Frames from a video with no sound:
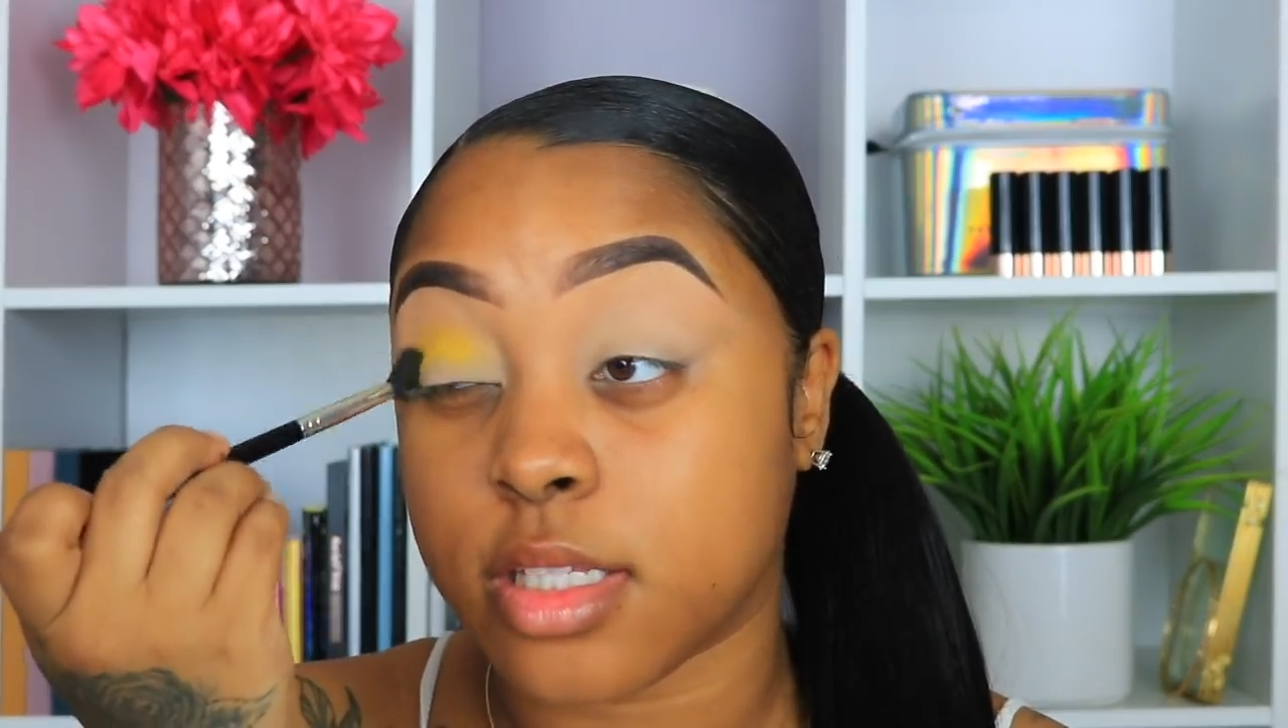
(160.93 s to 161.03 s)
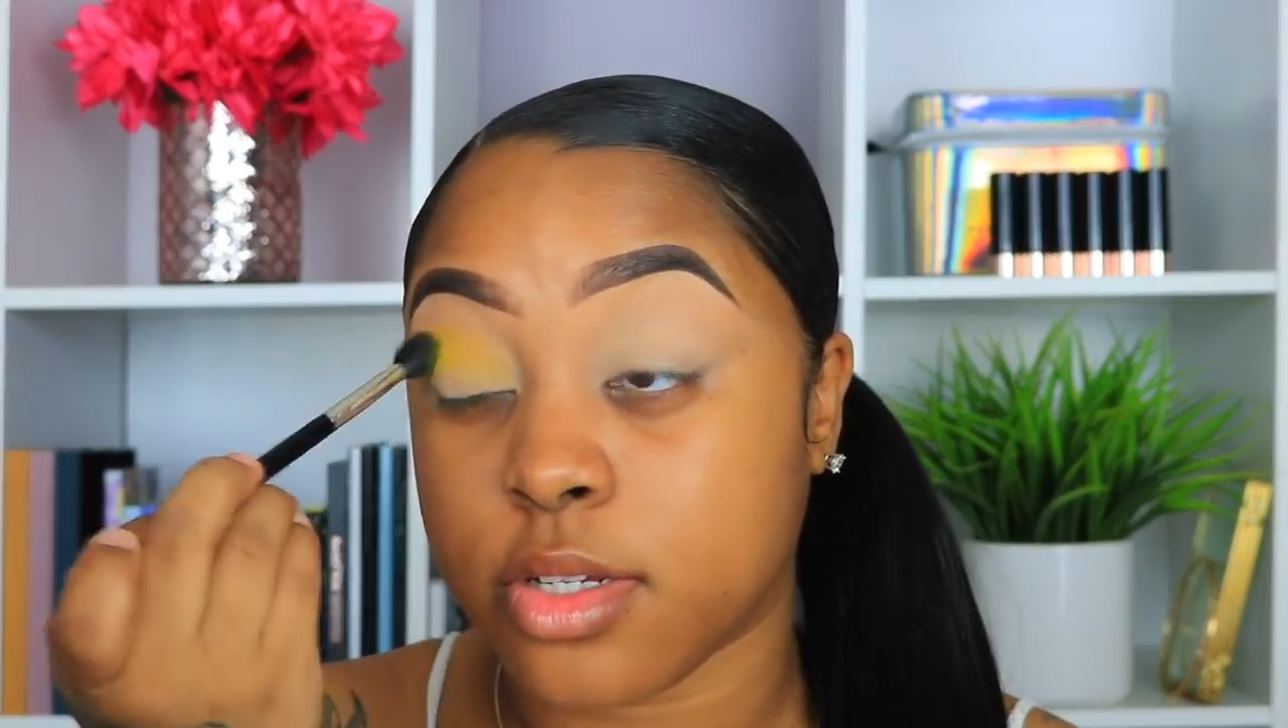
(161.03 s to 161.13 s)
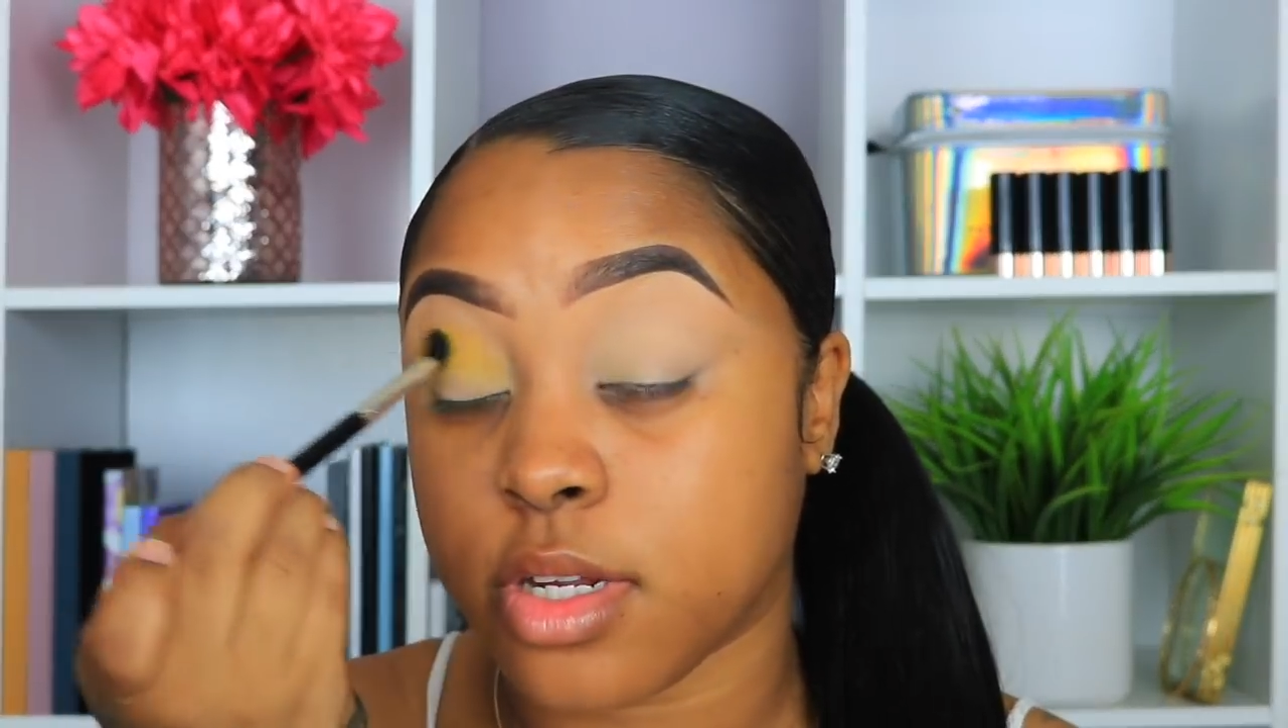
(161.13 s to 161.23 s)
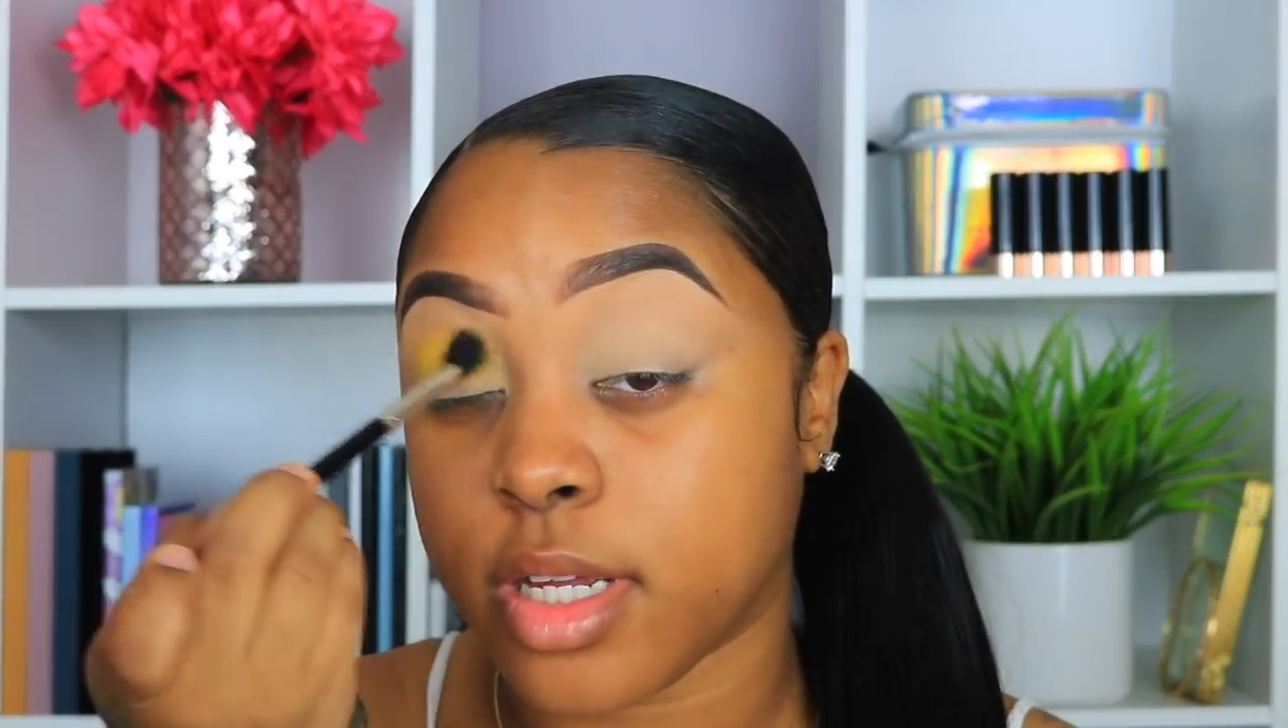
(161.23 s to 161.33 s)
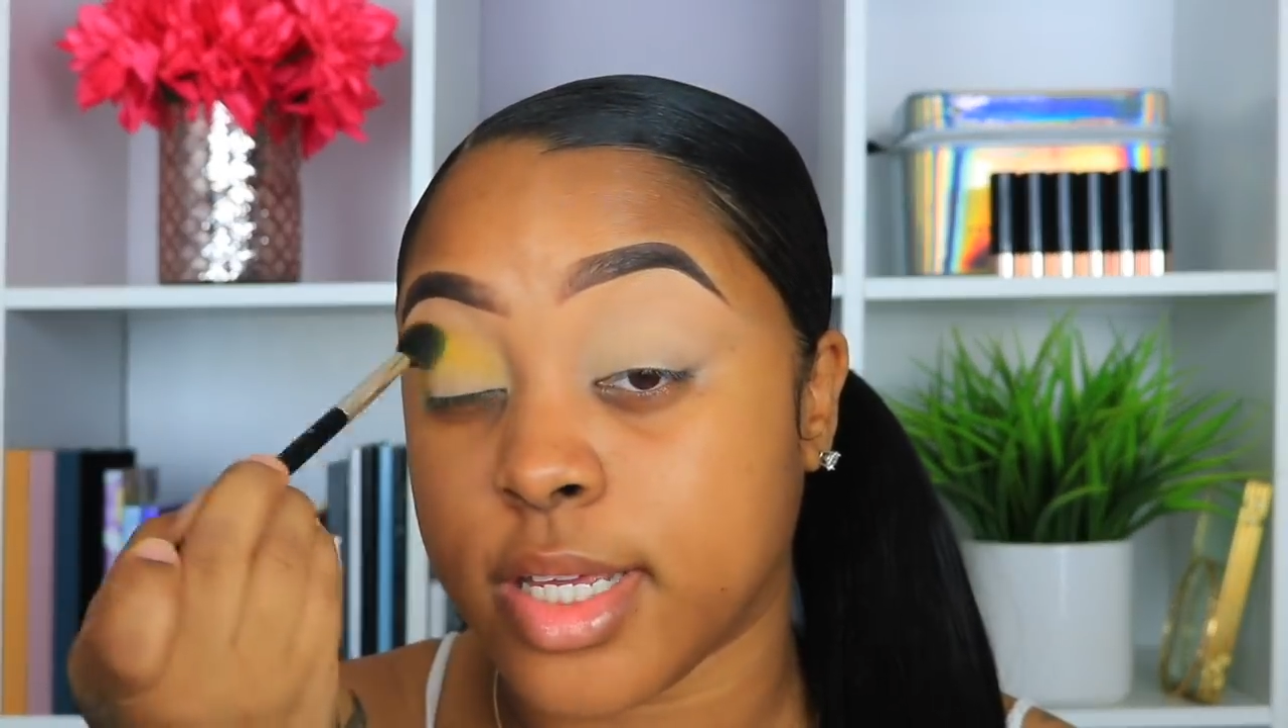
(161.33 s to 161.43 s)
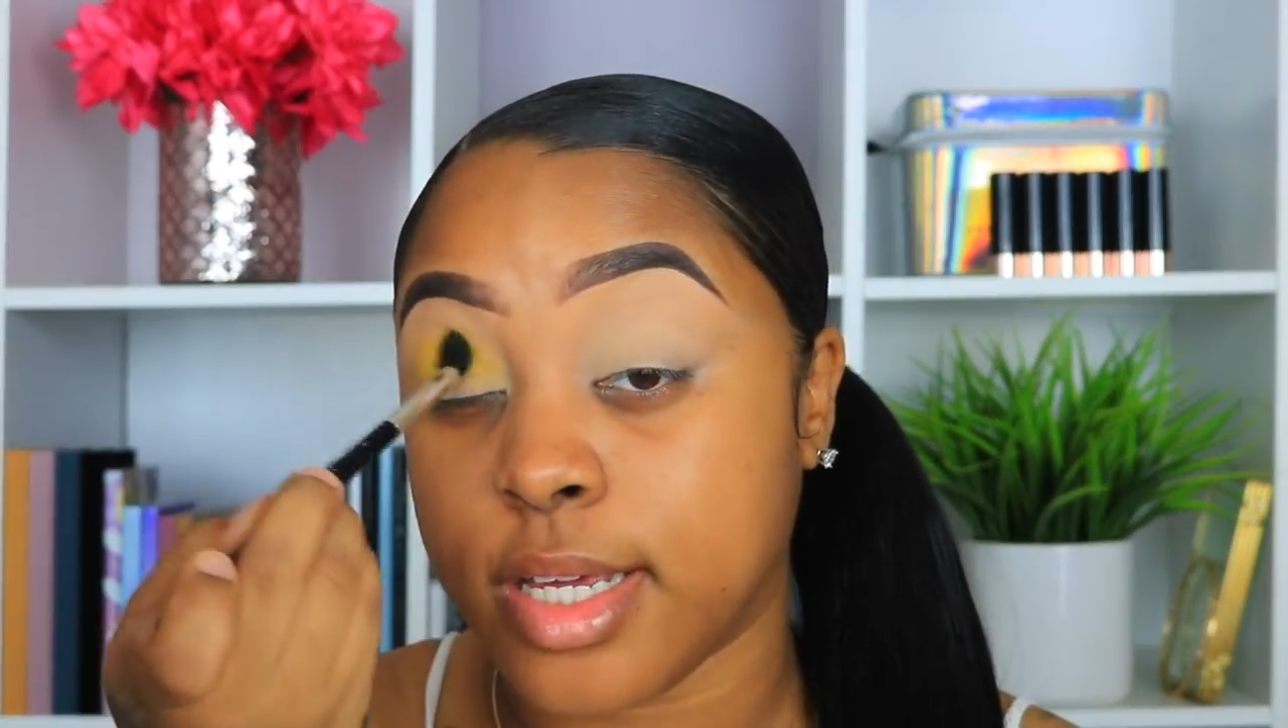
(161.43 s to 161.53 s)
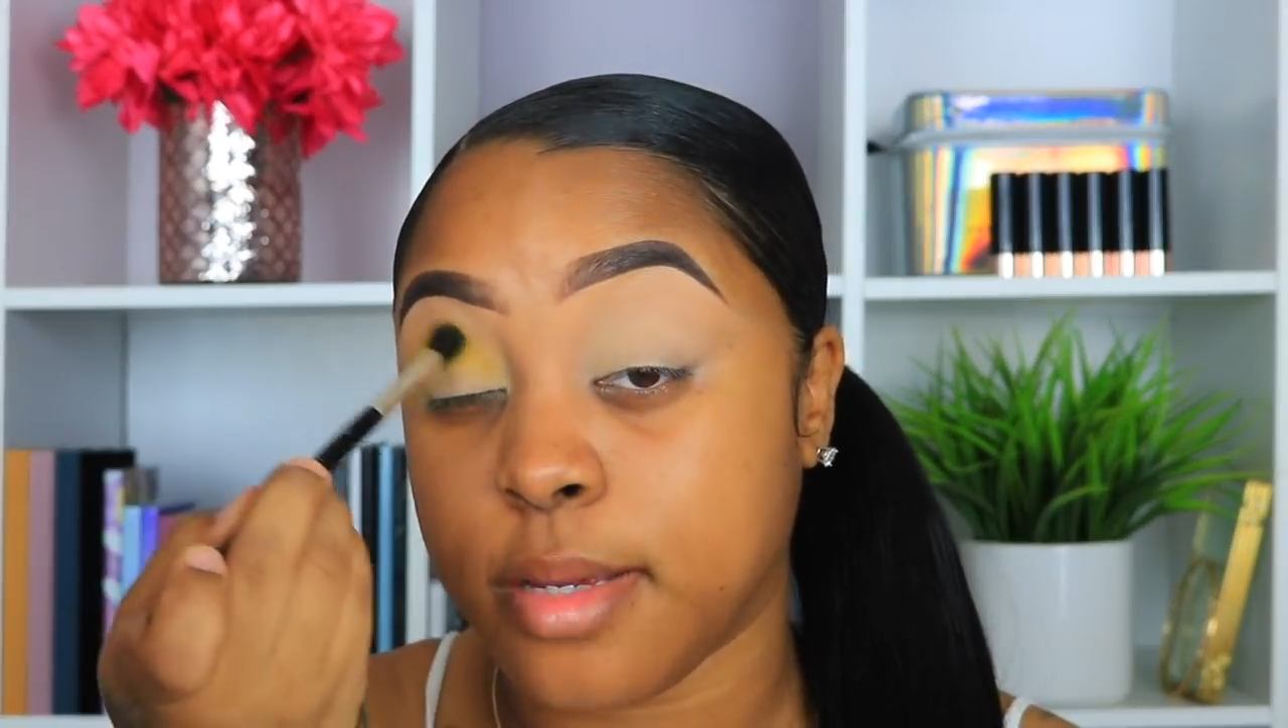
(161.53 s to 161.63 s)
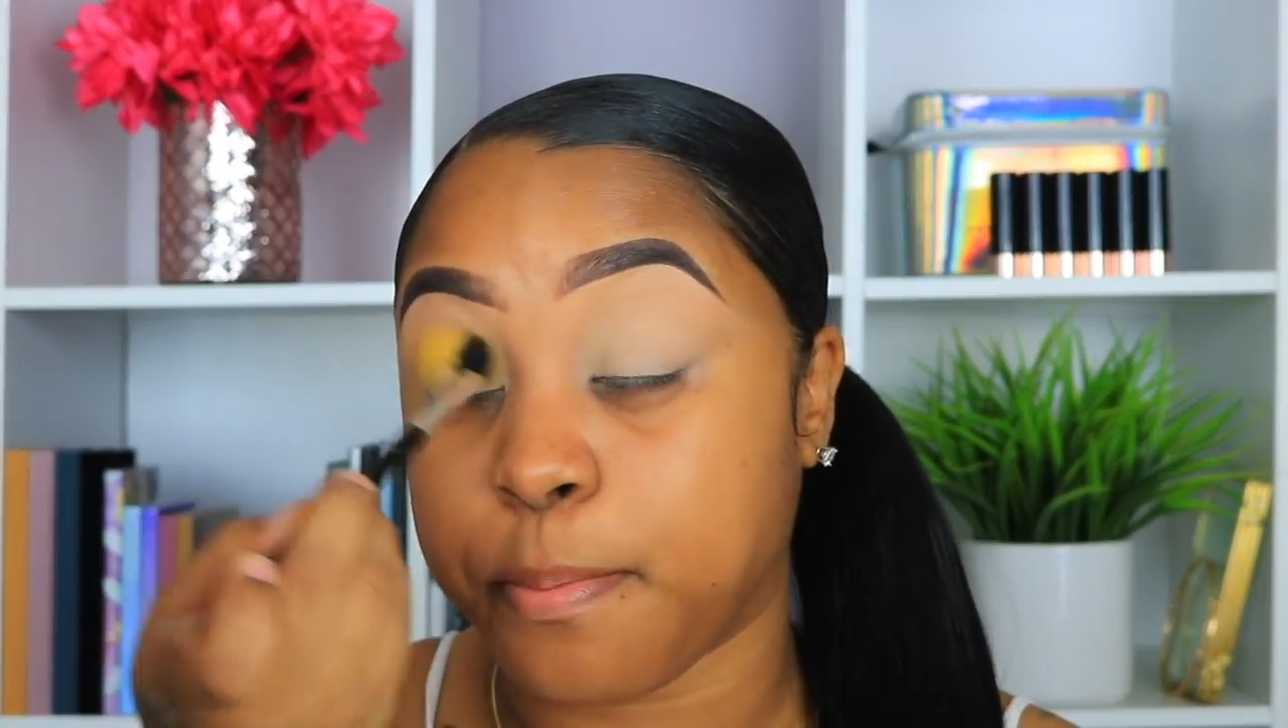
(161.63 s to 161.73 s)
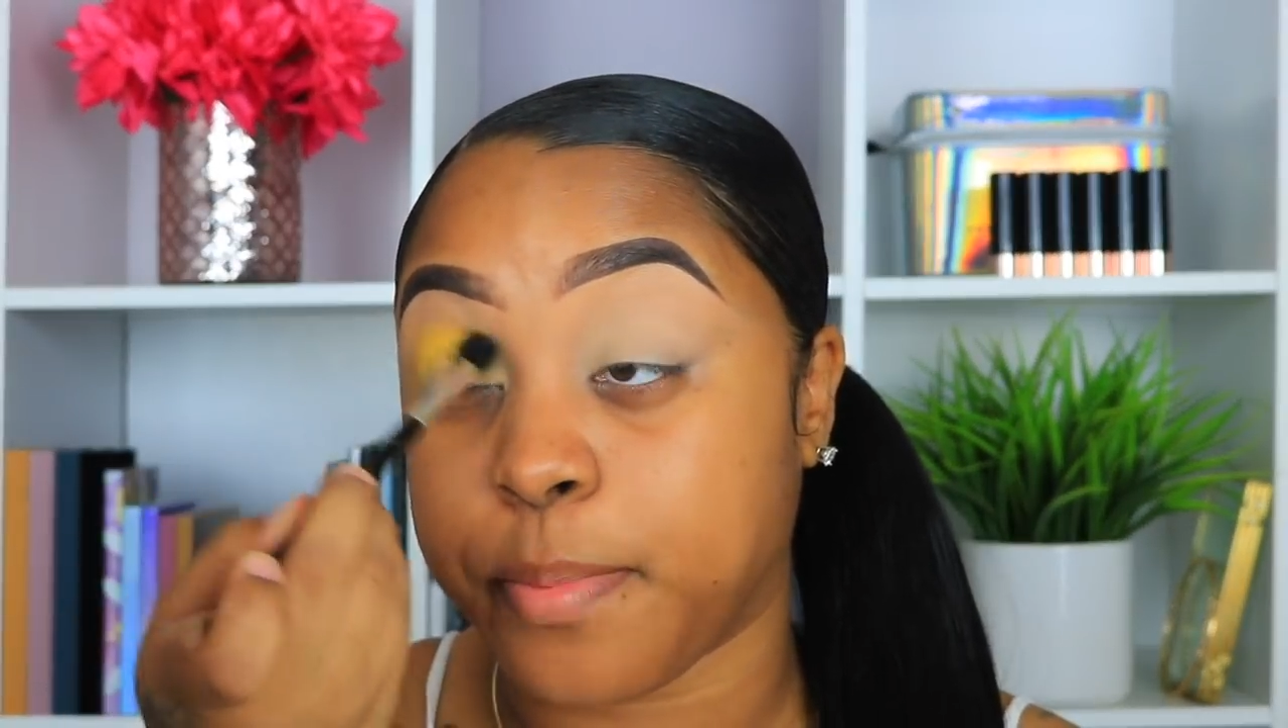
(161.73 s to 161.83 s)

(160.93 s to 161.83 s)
Just going to keep